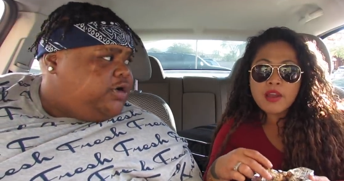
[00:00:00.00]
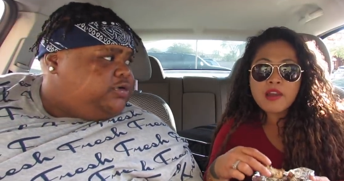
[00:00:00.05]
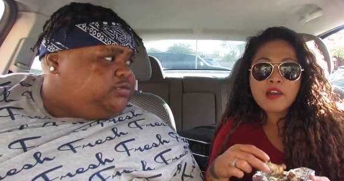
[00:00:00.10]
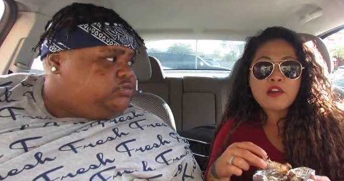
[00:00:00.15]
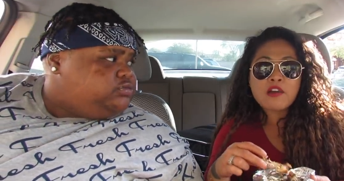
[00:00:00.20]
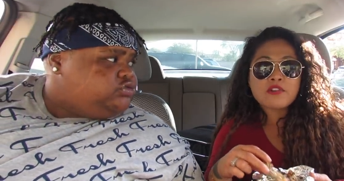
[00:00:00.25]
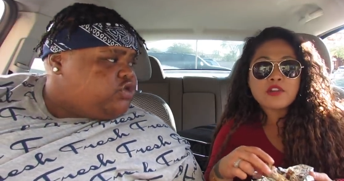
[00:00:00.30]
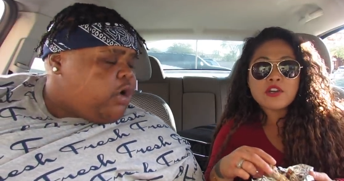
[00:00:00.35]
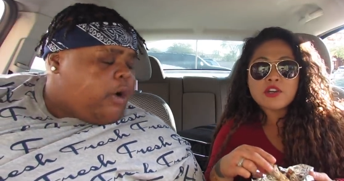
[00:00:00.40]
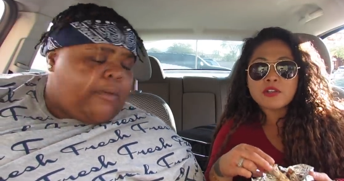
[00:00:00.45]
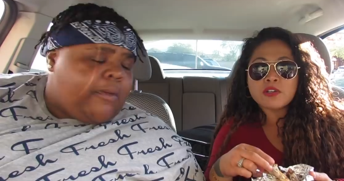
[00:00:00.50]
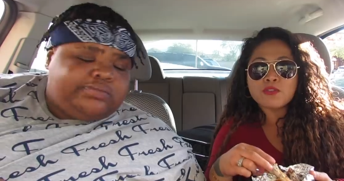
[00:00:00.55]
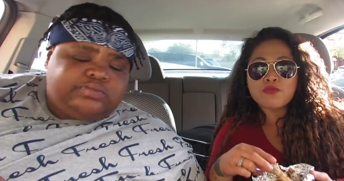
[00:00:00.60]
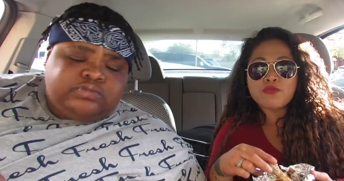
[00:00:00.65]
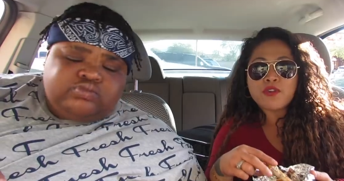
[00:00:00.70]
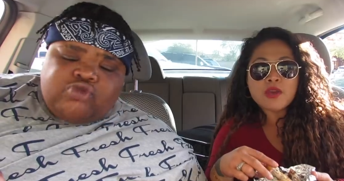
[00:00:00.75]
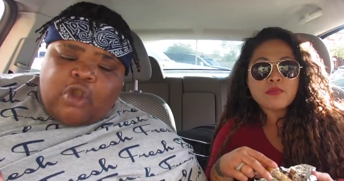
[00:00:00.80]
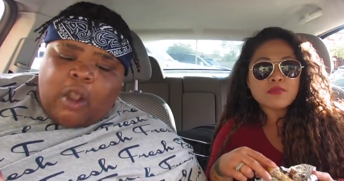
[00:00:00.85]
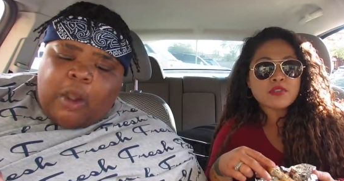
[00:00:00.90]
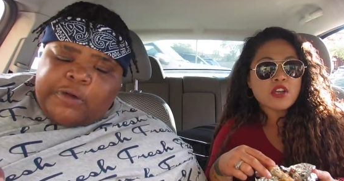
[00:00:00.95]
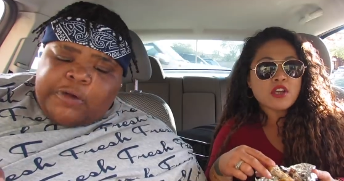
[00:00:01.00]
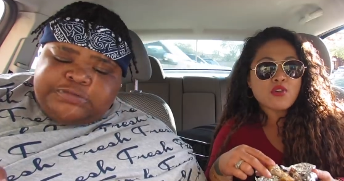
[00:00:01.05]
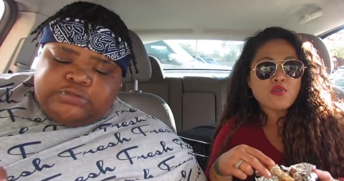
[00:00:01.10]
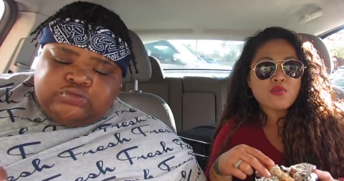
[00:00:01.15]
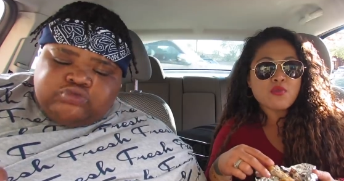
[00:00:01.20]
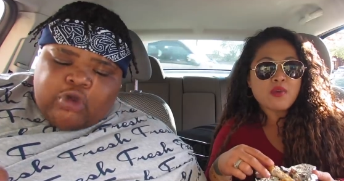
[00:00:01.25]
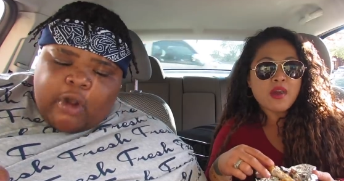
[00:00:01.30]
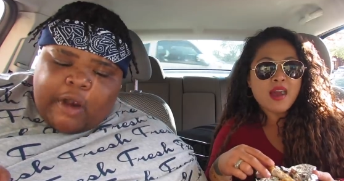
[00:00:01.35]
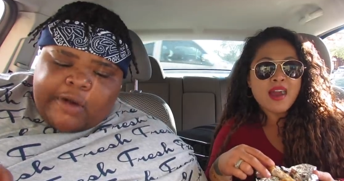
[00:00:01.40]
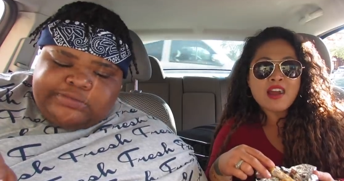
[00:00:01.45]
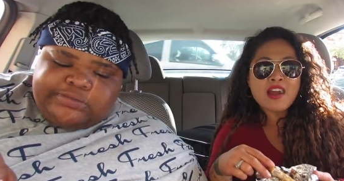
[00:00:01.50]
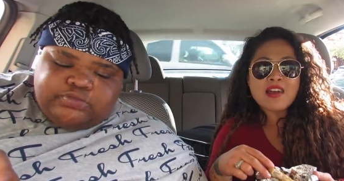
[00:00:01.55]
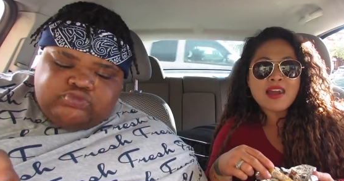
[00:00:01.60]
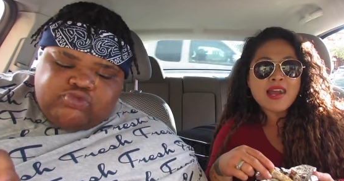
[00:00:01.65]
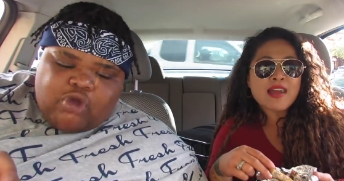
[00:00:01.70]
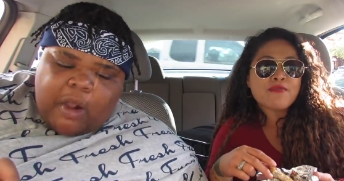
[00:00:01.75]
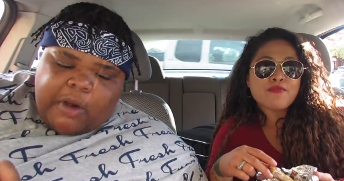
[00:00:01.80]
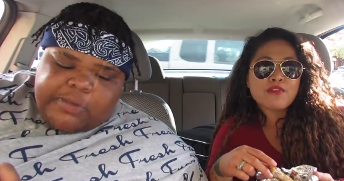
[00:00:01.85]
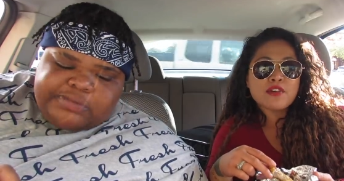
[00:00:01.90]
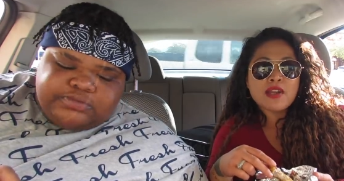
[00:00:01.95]
Speaker 1: I don't know. Fems are. I,
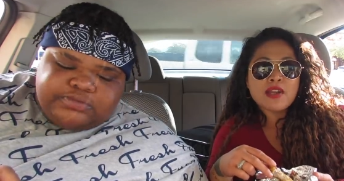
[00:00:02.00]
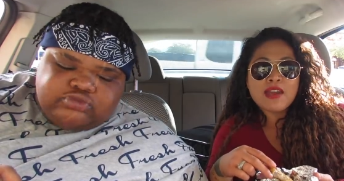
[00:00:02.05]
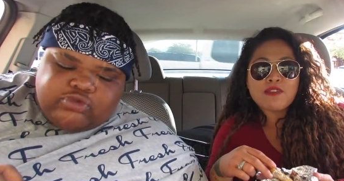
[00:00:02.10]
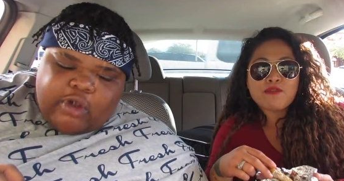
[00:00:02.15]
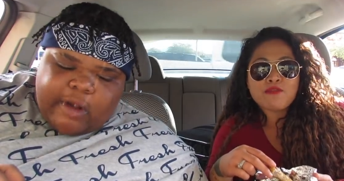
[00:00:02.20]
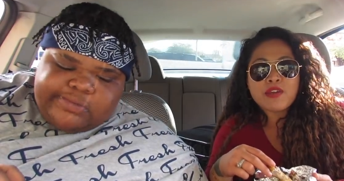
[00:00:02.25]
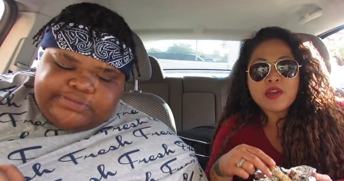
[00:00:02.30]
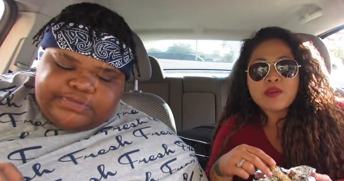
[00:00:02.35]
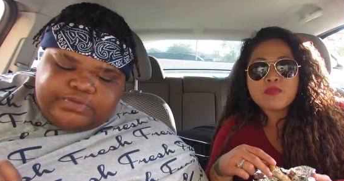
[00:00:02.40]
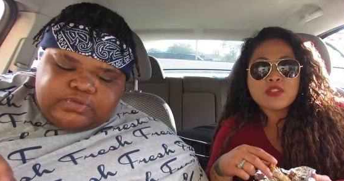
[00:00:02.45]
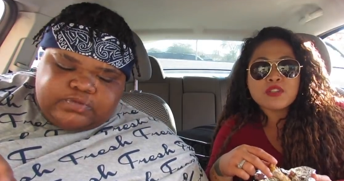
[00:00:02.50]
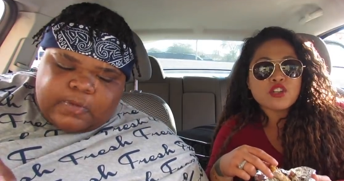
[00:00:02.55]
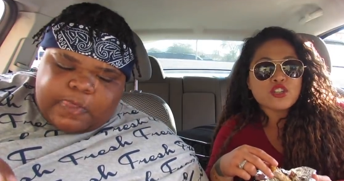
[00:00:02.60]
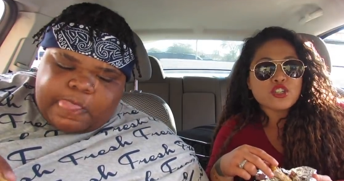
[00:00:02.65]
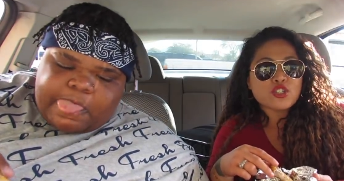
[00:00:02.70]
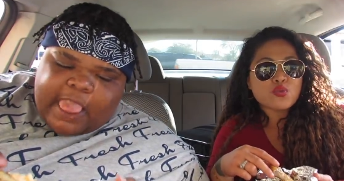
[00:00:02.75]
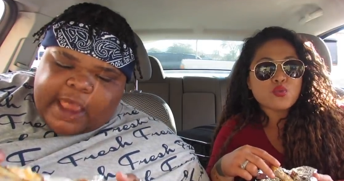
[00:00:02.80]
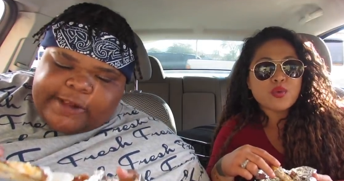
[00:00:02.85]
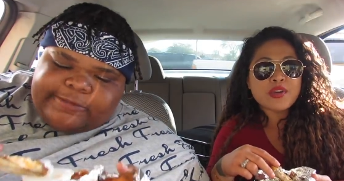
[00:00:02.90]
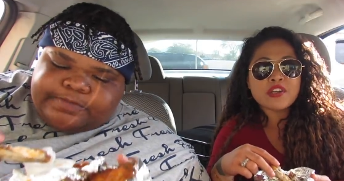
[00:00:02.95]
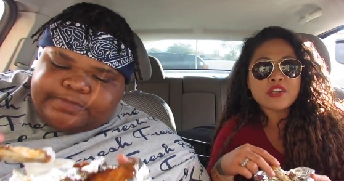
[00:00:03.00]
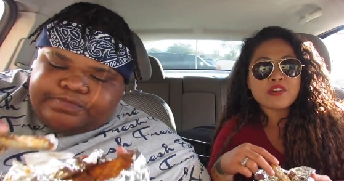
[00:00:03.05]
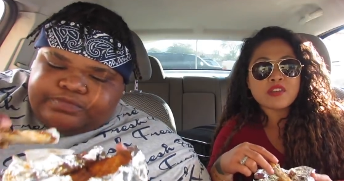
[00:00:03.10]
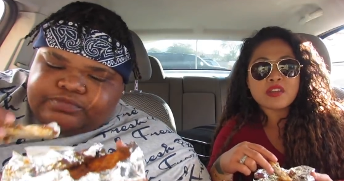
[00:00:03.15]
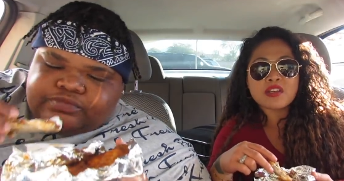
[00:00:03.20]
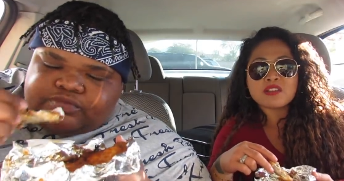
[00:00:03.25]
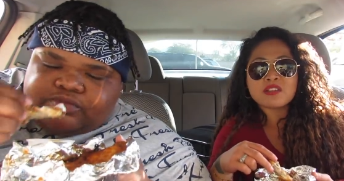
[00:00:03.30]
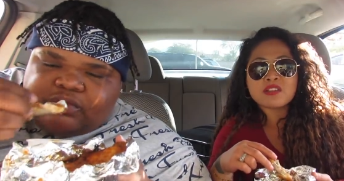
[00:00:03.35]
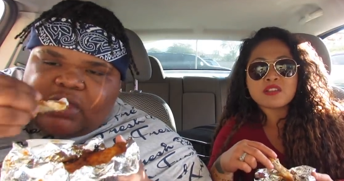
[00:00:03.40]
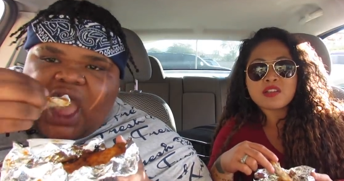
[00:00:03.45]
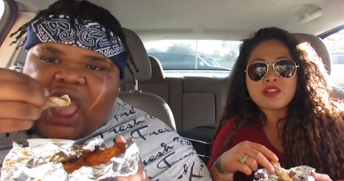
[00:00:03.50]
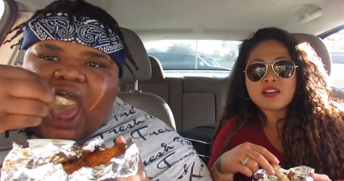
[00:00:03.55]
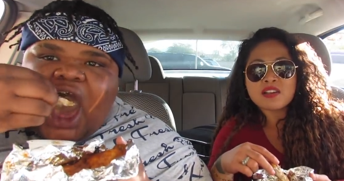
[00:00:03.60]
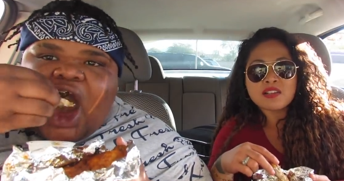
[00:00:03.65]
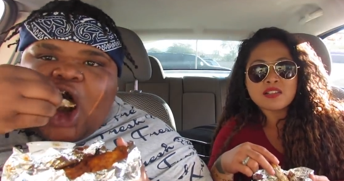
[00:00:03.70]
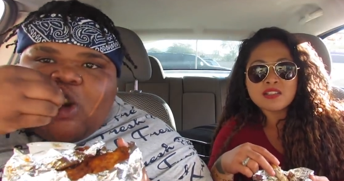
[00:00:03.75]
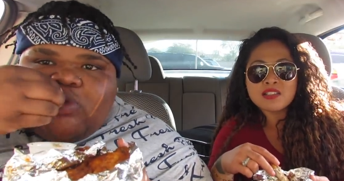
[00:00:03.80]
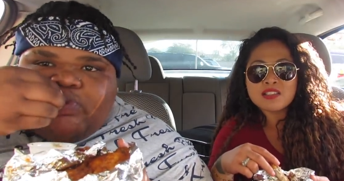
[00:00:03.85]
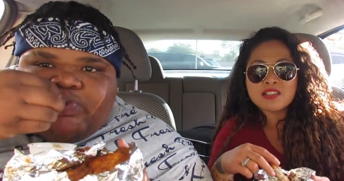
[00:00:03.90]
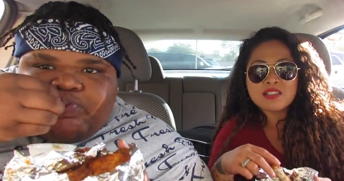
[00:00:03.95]
I feel like fems are sweeter than
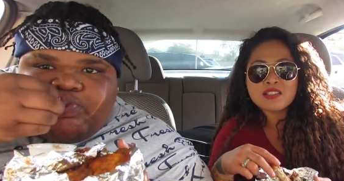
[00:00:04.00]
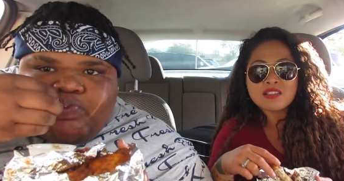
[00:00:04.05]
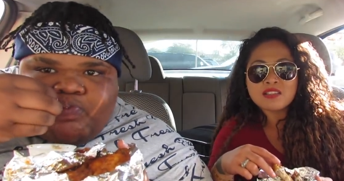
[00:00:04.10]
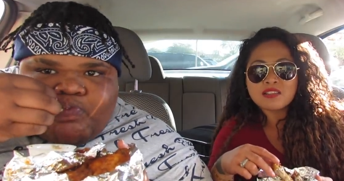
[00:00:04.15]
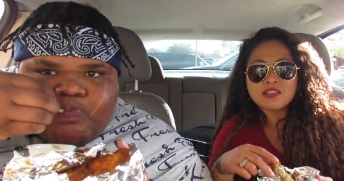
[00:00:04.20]
studs.